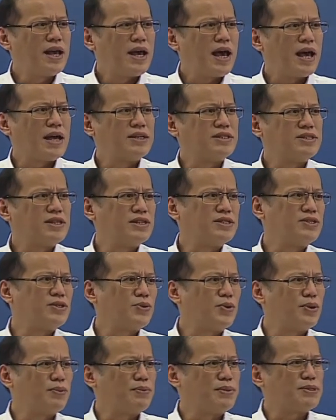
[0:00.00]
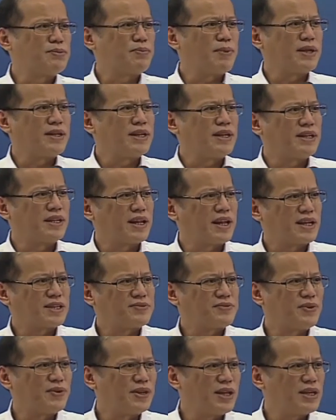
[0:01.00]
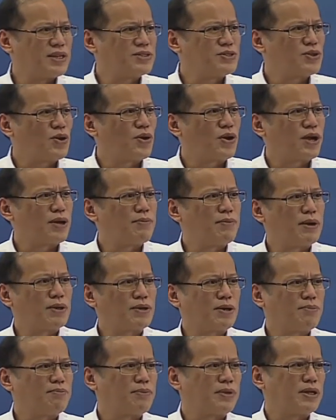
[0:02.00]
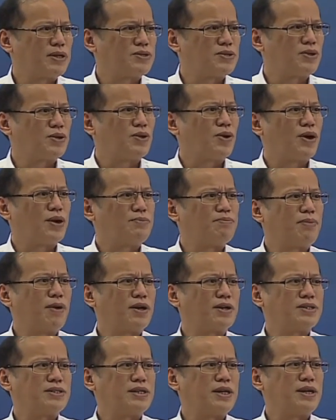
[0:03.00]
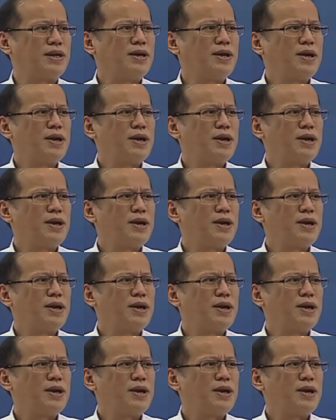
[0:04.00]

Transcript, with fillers: And since you will be spending the next few days talking about competition law and policy,